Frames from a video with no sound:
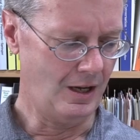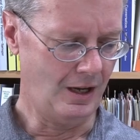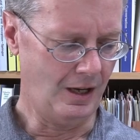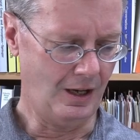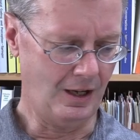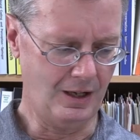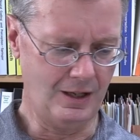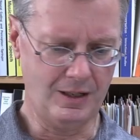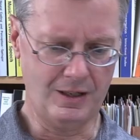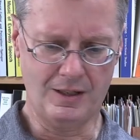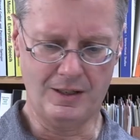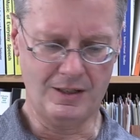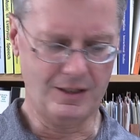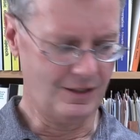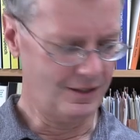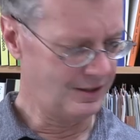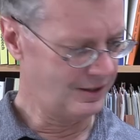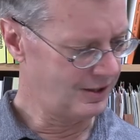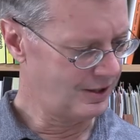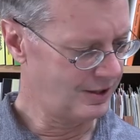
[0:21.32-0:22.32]
And
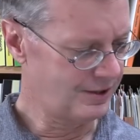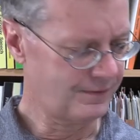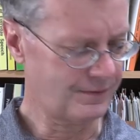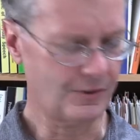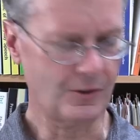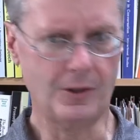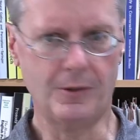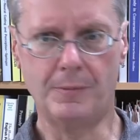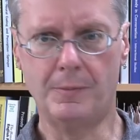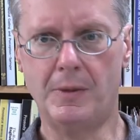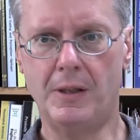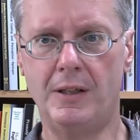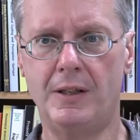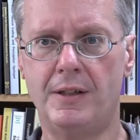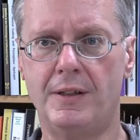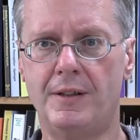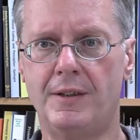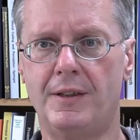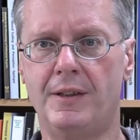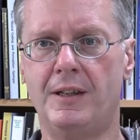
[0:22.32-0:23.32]
this is from
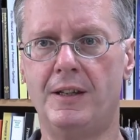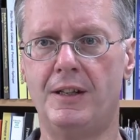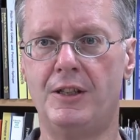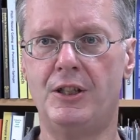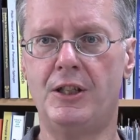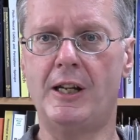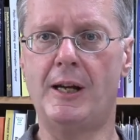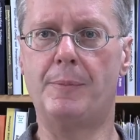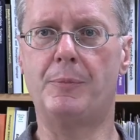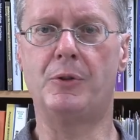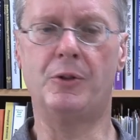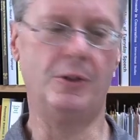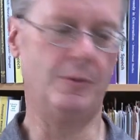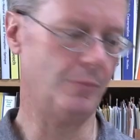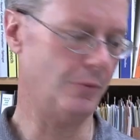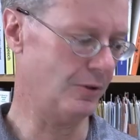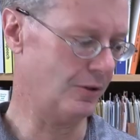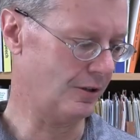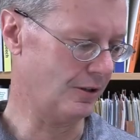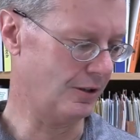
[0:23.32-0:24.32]
the chapter in the
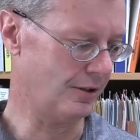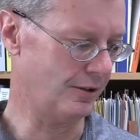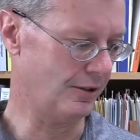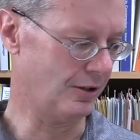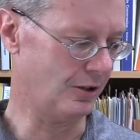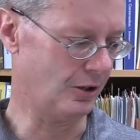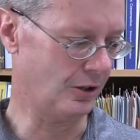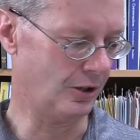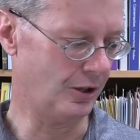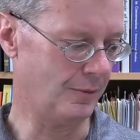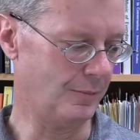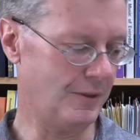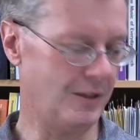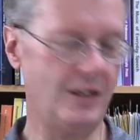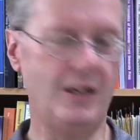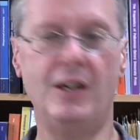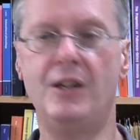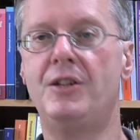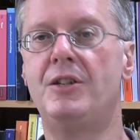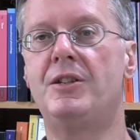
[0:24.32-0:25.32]
book on
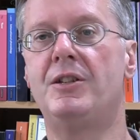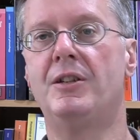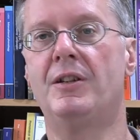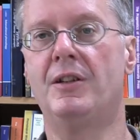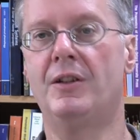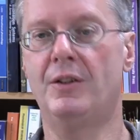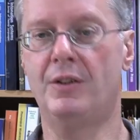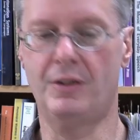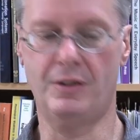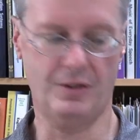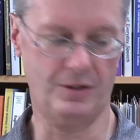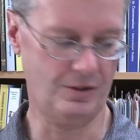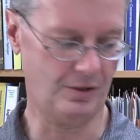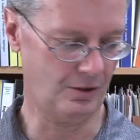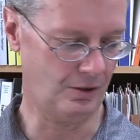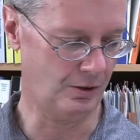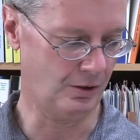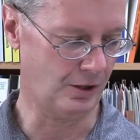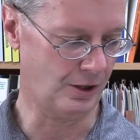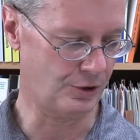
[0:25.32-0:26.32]
argumentation and
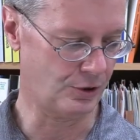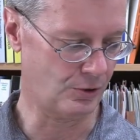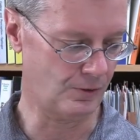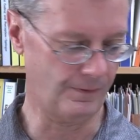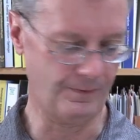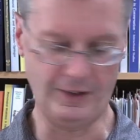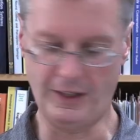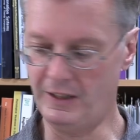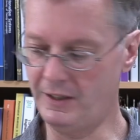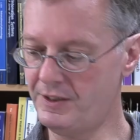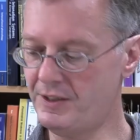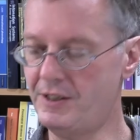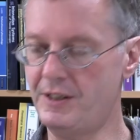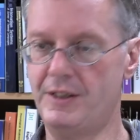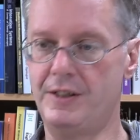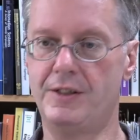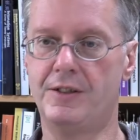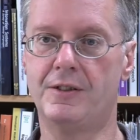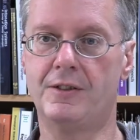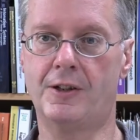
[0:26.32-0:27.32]
logical
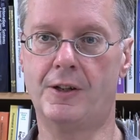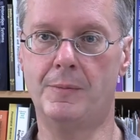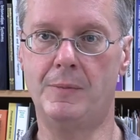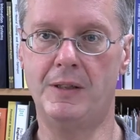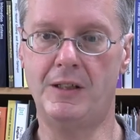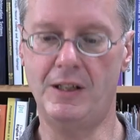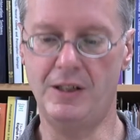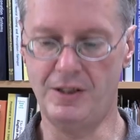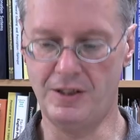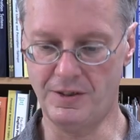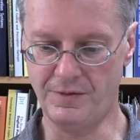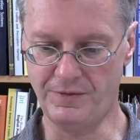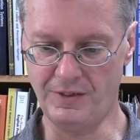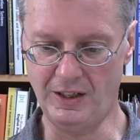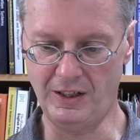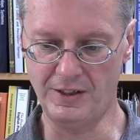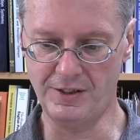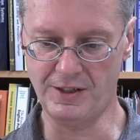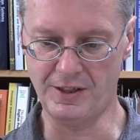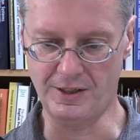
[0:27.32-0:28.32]
fallacies, argumentation and
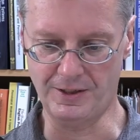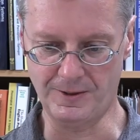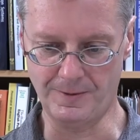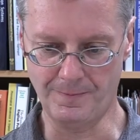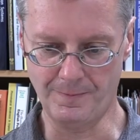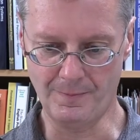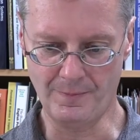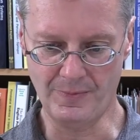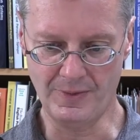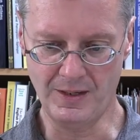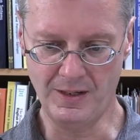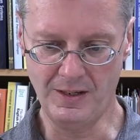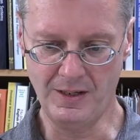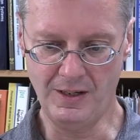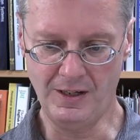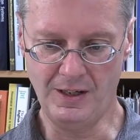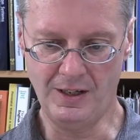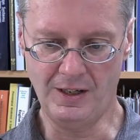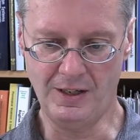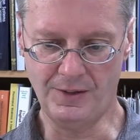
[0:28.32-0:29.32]
fallacies.
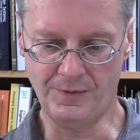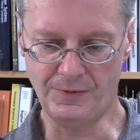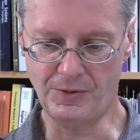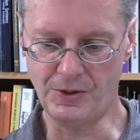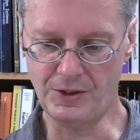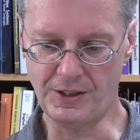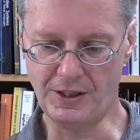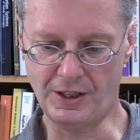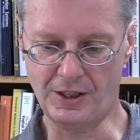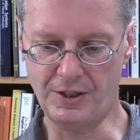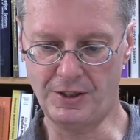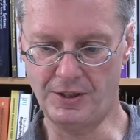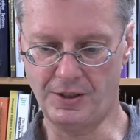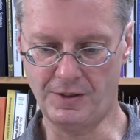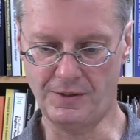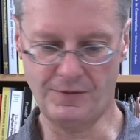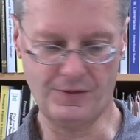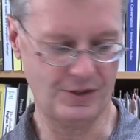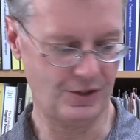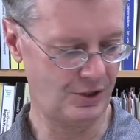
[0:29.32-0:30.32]
In the first section
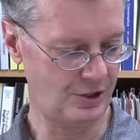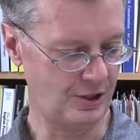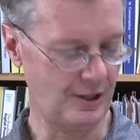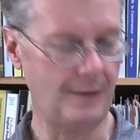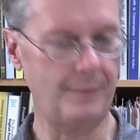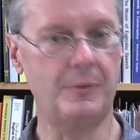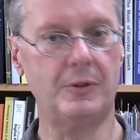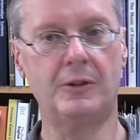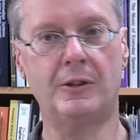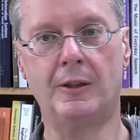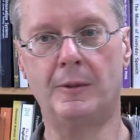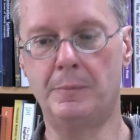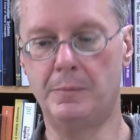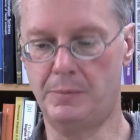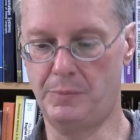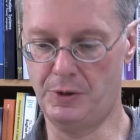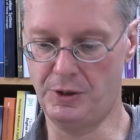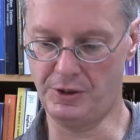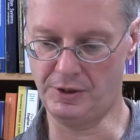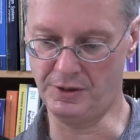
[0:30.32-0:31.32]
of this chapter, I'm
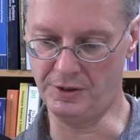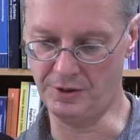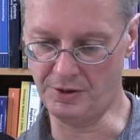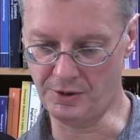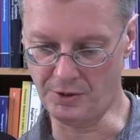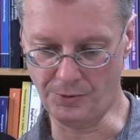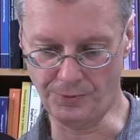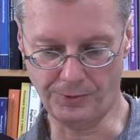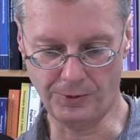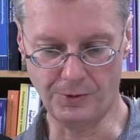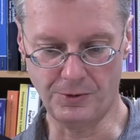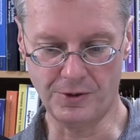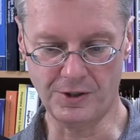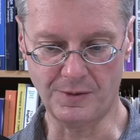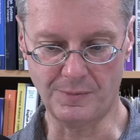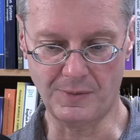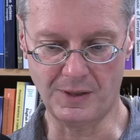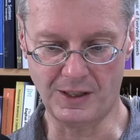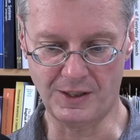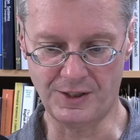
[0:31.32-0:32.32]
just going to go through
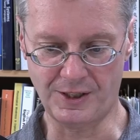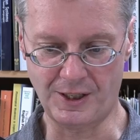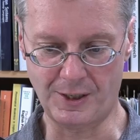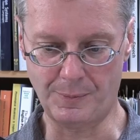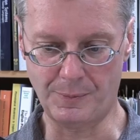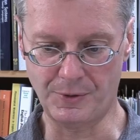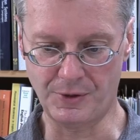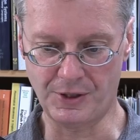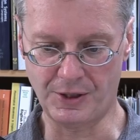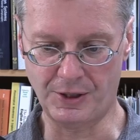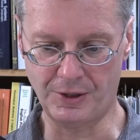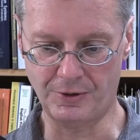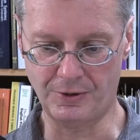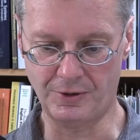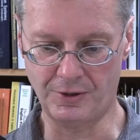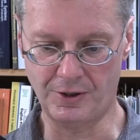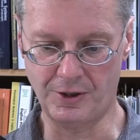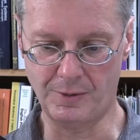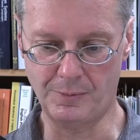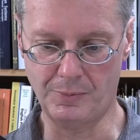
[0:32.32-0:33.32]
some of the examples here
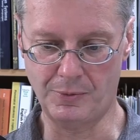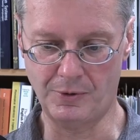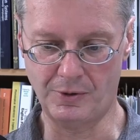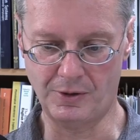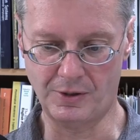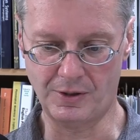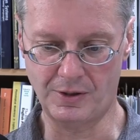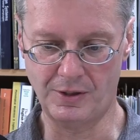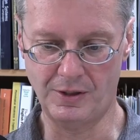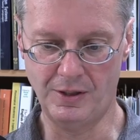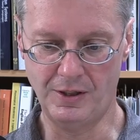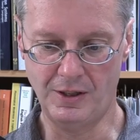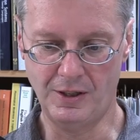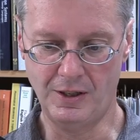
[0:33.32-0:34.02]
in the book